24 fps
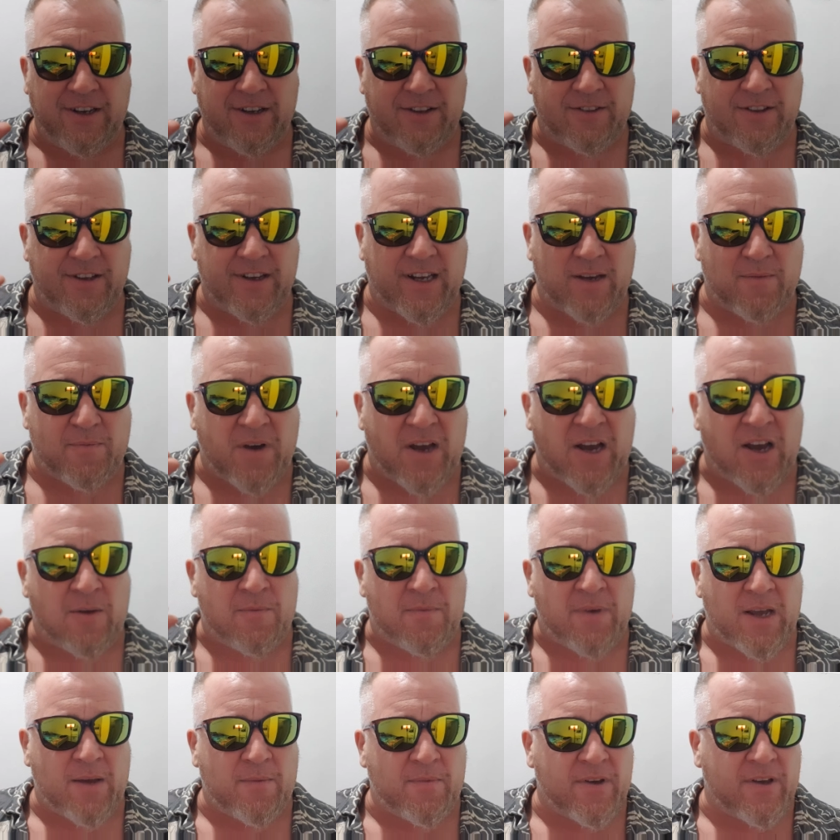think about
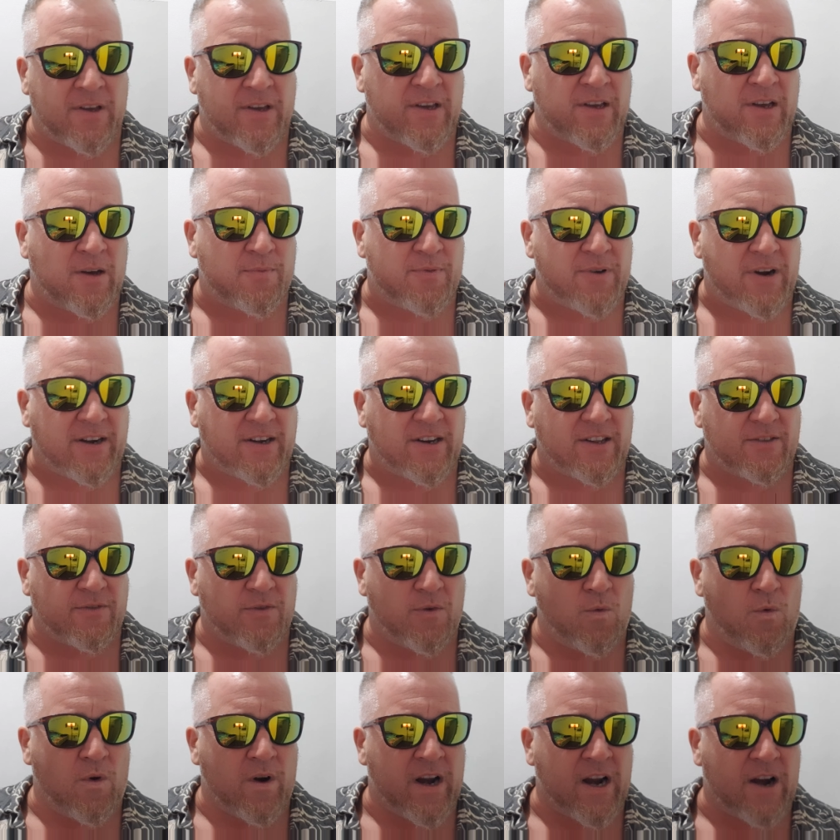maybe I'll practice for
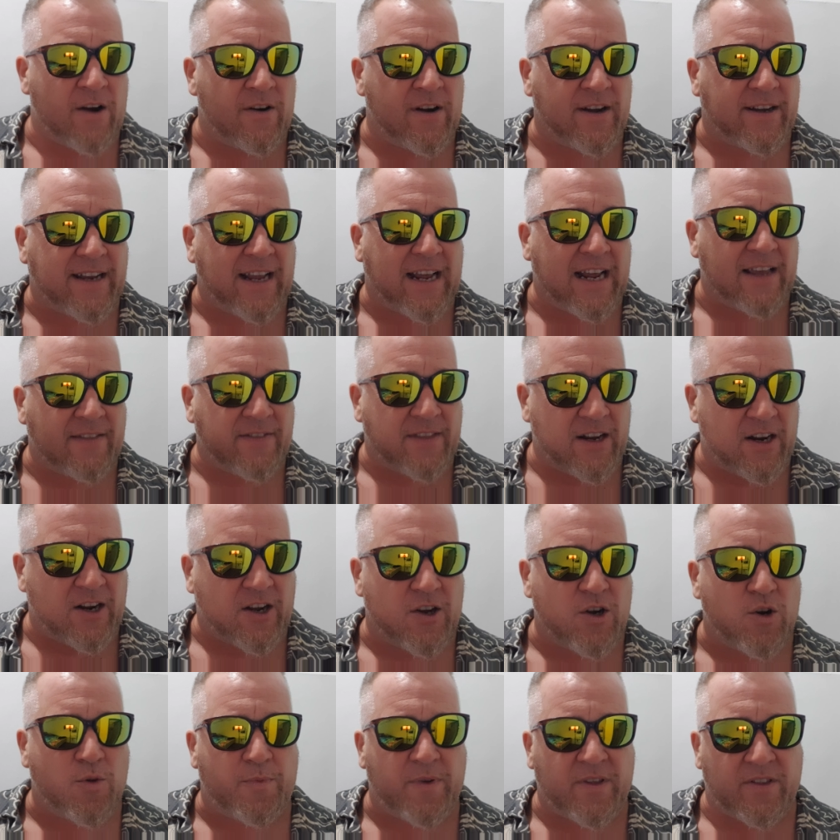one hour a day and then I
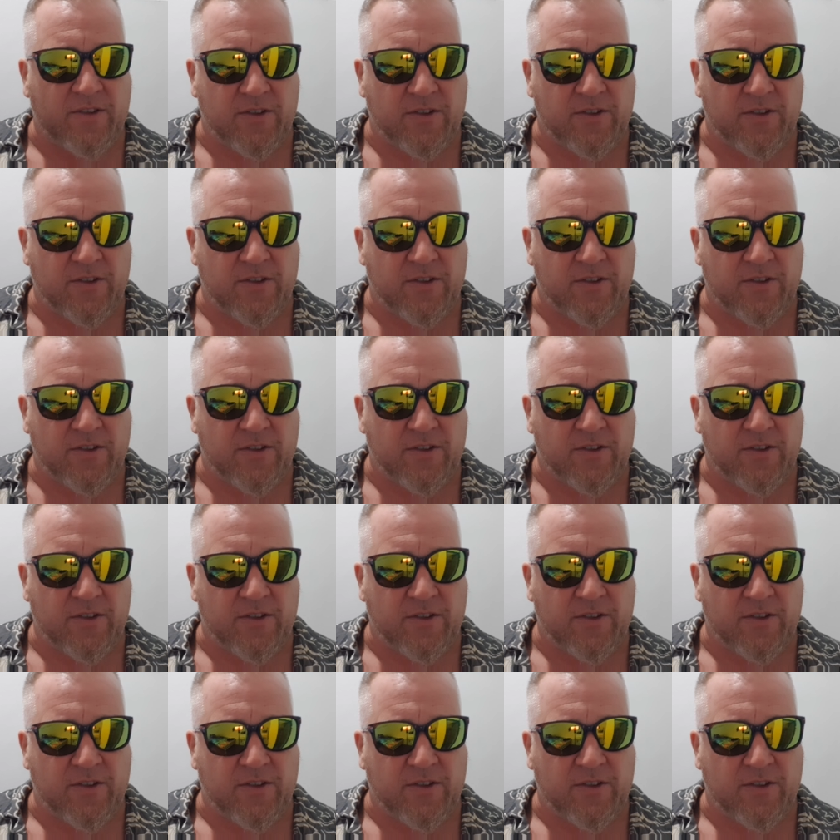can up it